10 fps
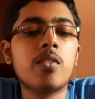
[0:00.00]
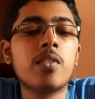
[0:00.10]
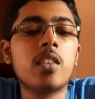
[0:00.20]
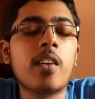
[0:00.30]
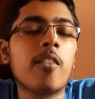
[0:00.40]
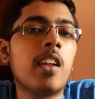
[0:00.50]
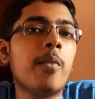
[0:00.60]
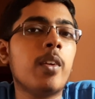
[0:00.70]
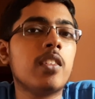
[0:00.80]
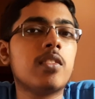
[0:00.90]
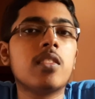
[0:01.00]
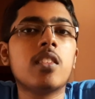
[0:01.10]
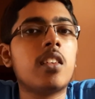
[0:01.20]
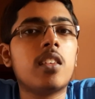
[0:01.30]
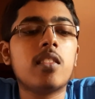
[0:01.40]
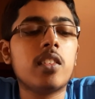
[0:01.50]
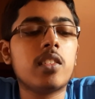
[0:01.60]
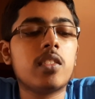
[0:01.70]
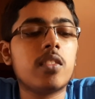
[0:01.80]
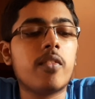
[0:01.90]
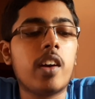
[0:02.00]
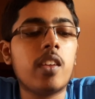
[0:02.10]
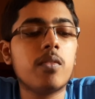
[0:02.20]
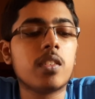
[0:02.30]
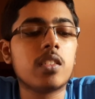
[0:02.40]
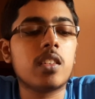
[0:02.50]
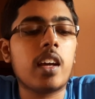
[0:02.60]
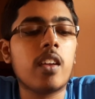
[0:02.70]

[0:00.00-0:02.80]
of it available is this white version,